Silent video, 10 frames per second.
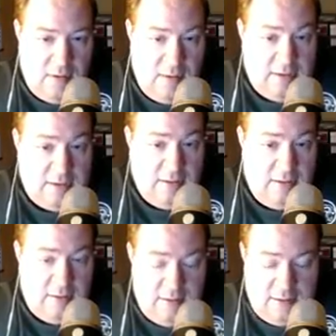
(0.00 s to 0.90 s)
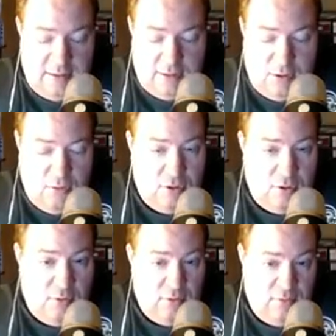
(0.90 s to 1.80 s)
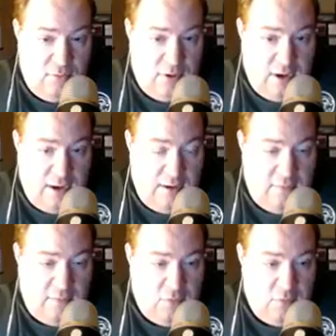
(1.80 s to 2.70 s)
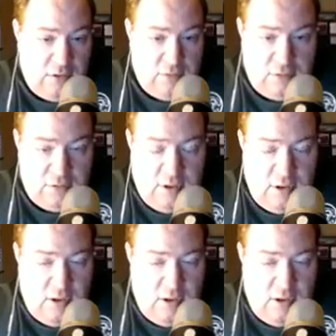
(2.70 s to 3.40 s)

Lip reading: that's a 2, 2, and 3 for a resource.